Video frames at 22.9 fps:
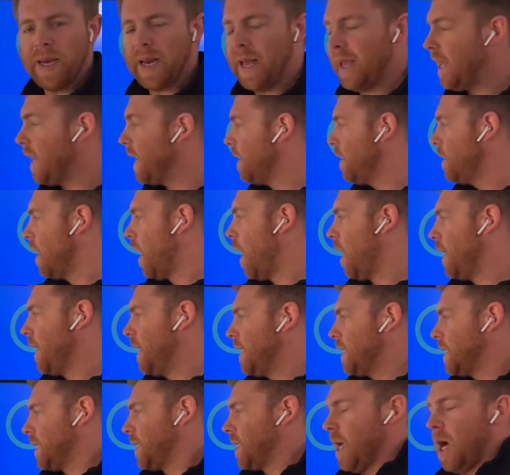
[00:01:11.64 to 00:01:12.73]
here, I need
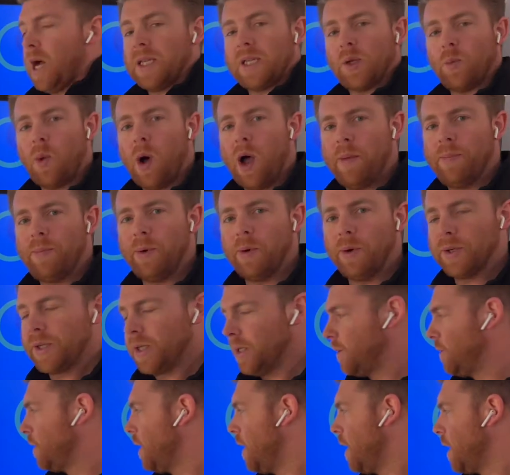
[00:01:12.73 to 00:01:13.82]
to start a whiteboard.
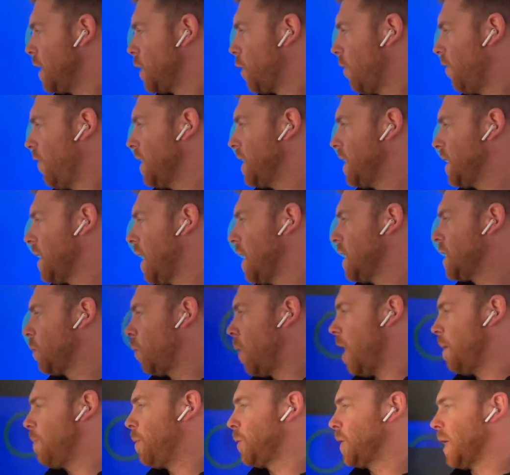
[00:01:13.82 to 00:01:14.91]
So if I start a
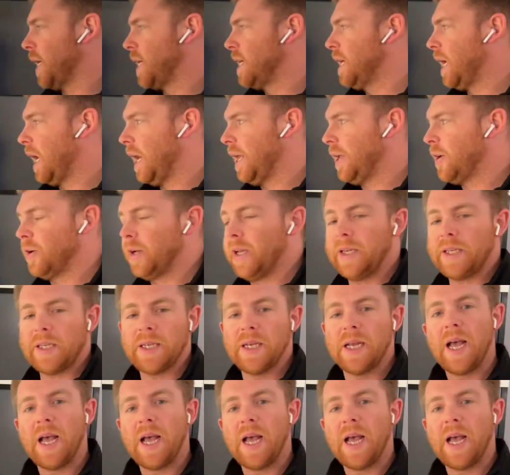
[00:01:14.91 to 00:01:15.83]
whiteboard, I can click on it,